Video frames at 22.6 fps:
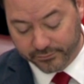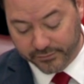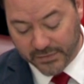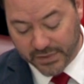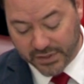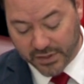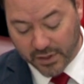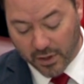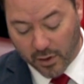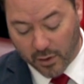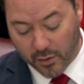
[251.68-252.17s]

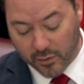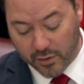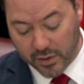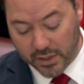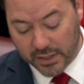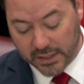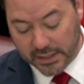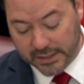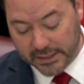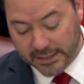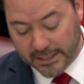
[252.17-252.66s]
So
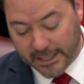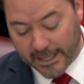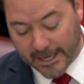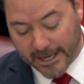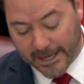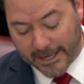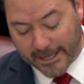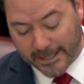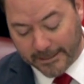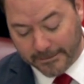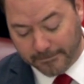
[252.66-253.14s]

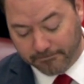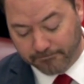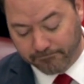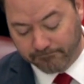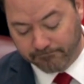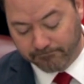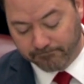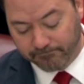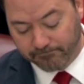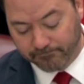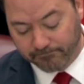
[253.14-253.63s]

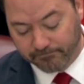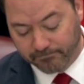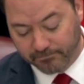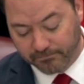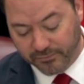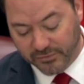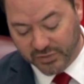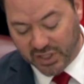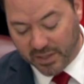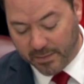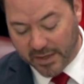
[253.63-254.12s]

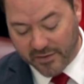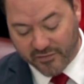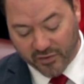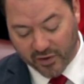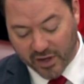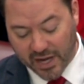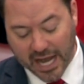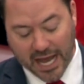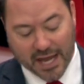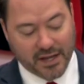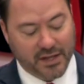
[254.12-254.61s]
to be
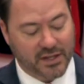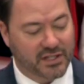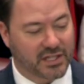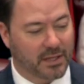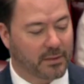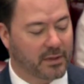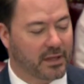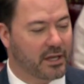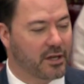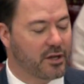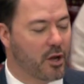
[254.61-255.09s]
forgotten is
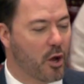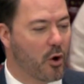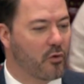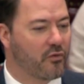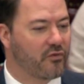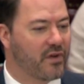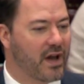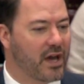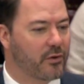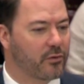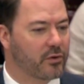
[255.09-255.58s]
something that no
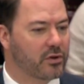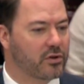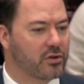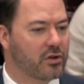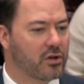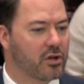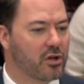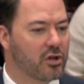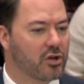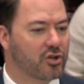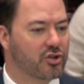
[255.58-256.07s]
veteran
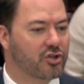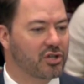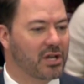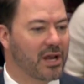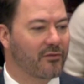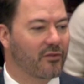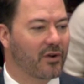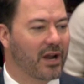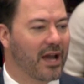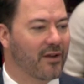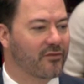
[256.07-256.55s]
should
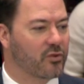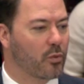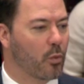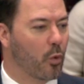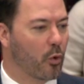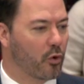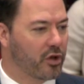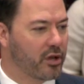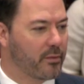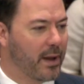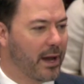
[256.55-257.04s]
ever have to
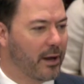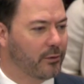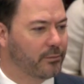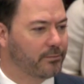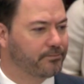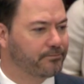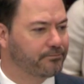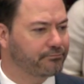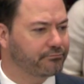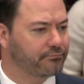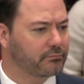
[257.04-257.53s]
worry
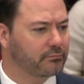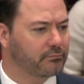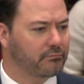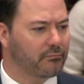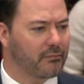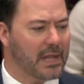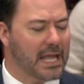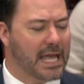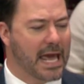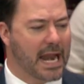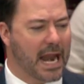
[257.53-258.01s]
about,
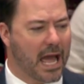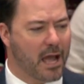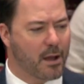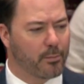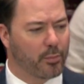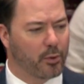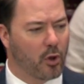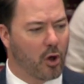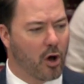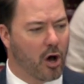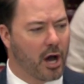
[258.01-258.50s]
and I
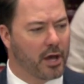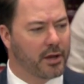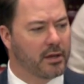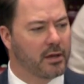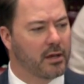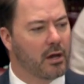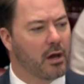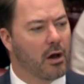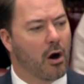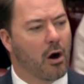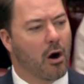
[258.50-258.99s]
applaud
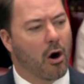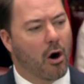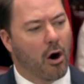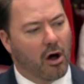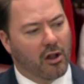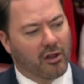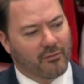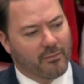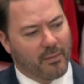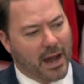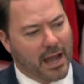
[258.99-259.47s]

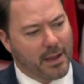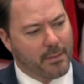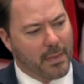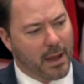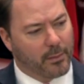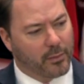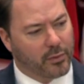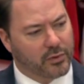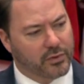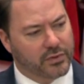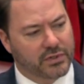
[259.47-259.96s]
all of my
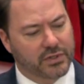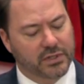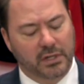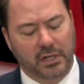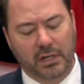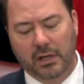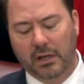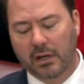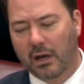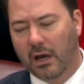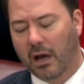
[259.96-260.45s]
members
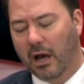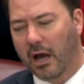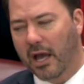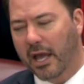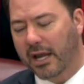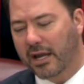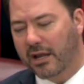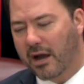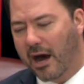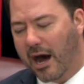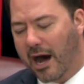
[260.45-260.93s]

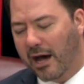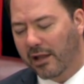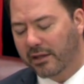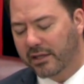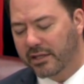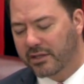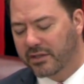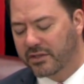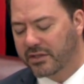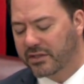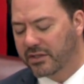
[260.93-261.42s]
and
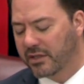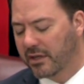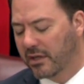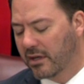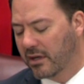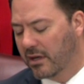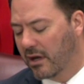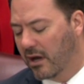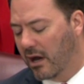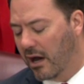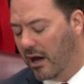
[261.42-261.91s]
colleagues
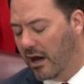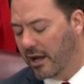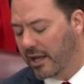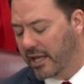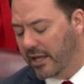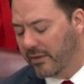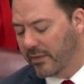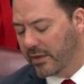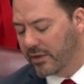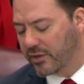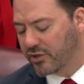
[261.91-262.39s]

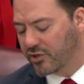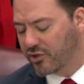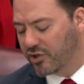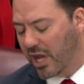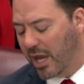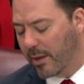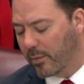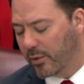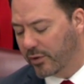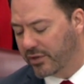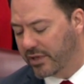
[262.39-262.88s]
in this
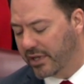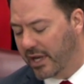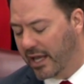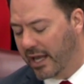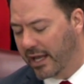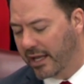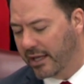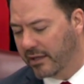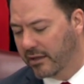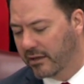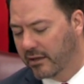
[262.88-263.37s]
chamber
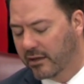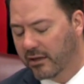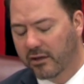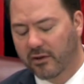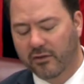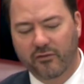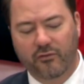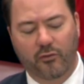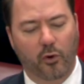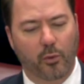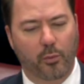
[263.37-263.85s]
today
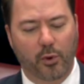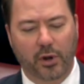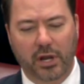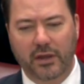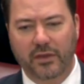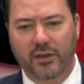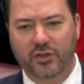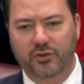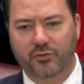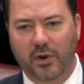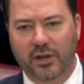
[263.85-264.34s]
for
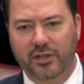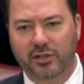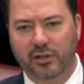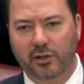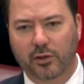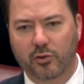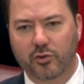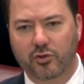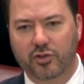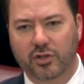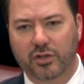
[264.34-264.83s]
bringing this
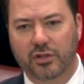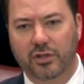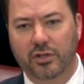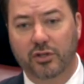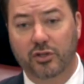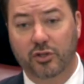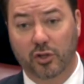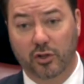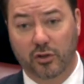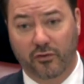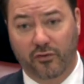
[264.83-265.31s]
resolution
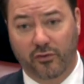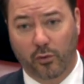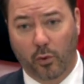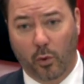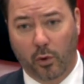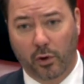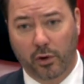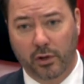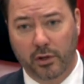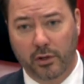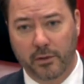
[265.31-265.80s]
to the
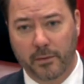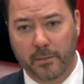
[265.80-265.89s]
floor